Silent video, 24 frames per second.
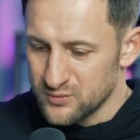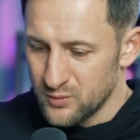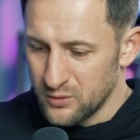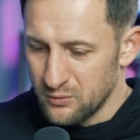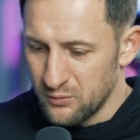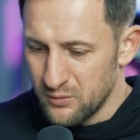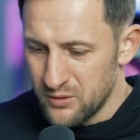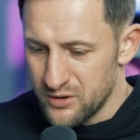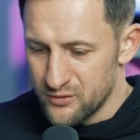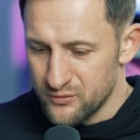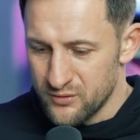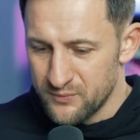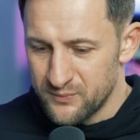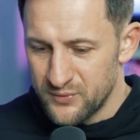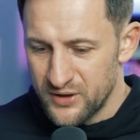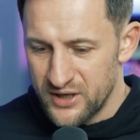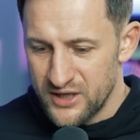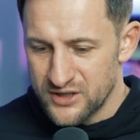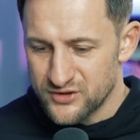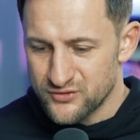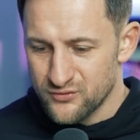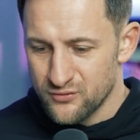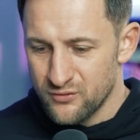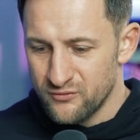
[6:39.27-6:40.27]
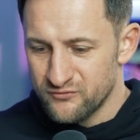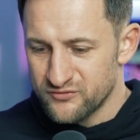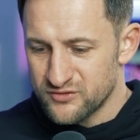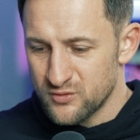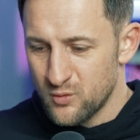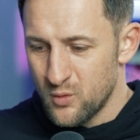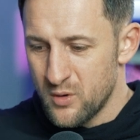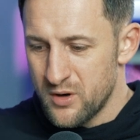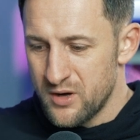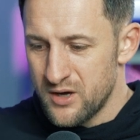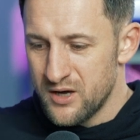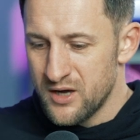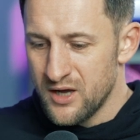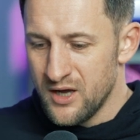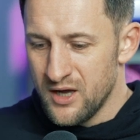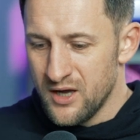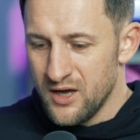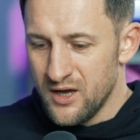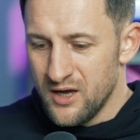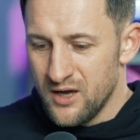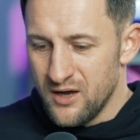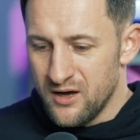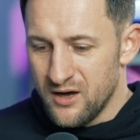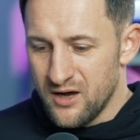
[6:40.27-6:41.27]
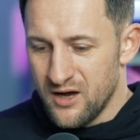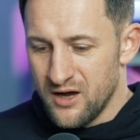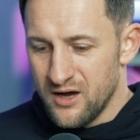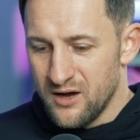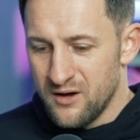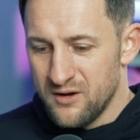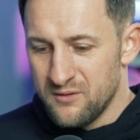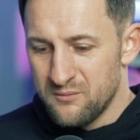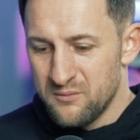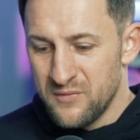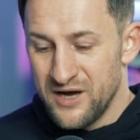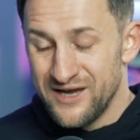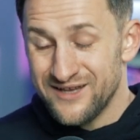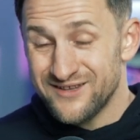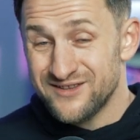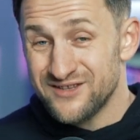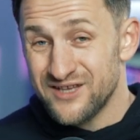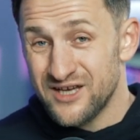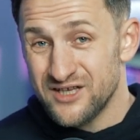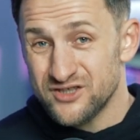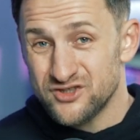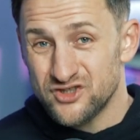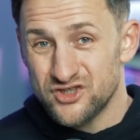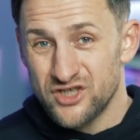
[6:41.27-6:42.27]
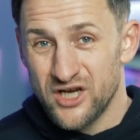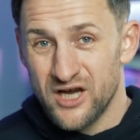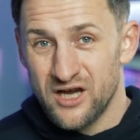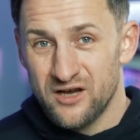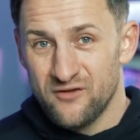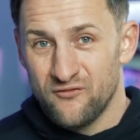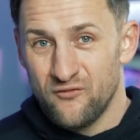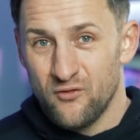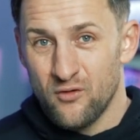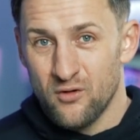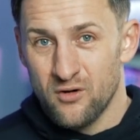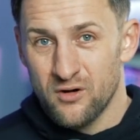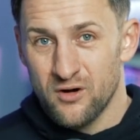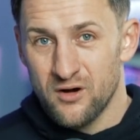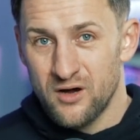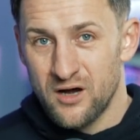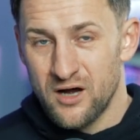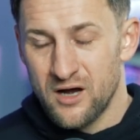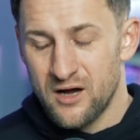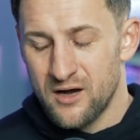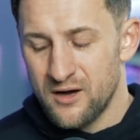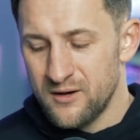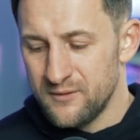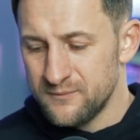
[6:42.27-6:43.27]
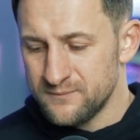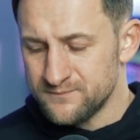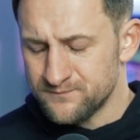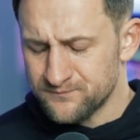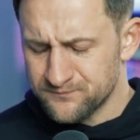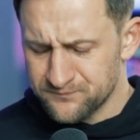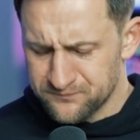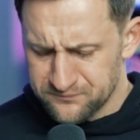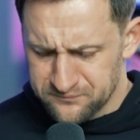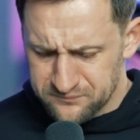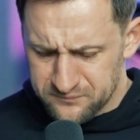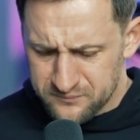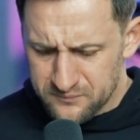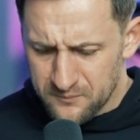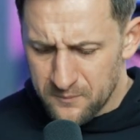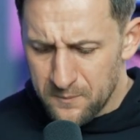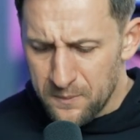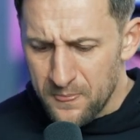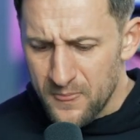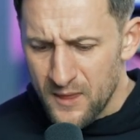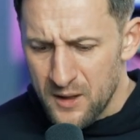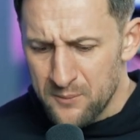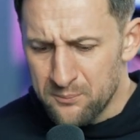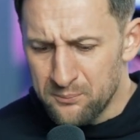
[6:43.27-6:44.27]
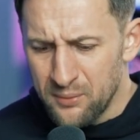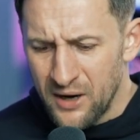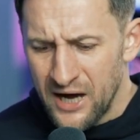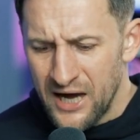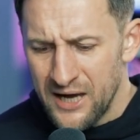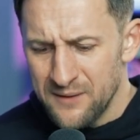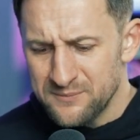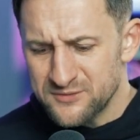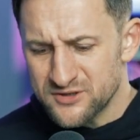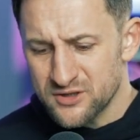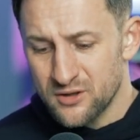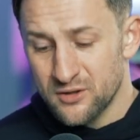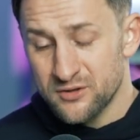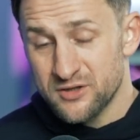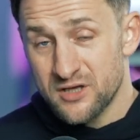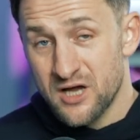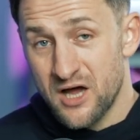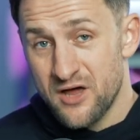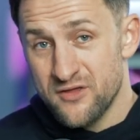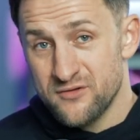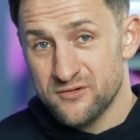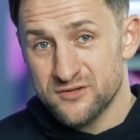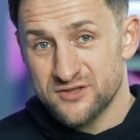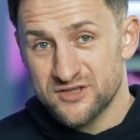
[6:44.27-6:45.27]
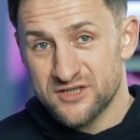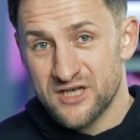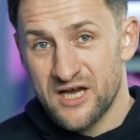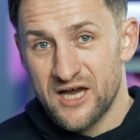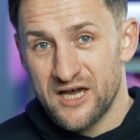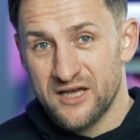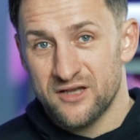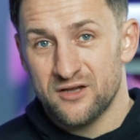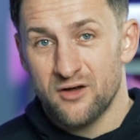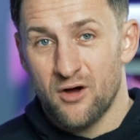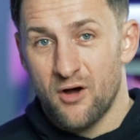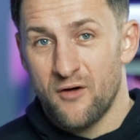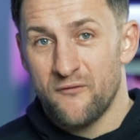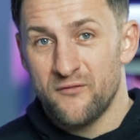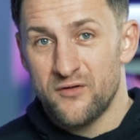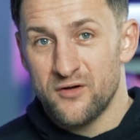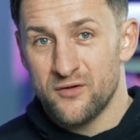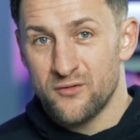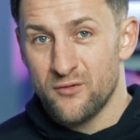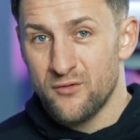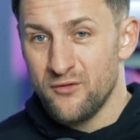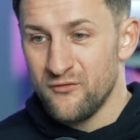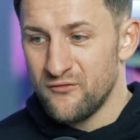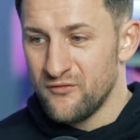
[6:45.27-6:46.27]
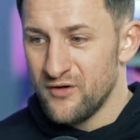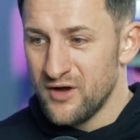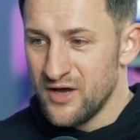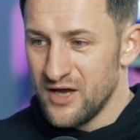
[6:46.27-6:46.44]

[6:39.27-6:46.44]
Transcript: When we replace roofs, we uh, might not check for um, pipes on other side of the roof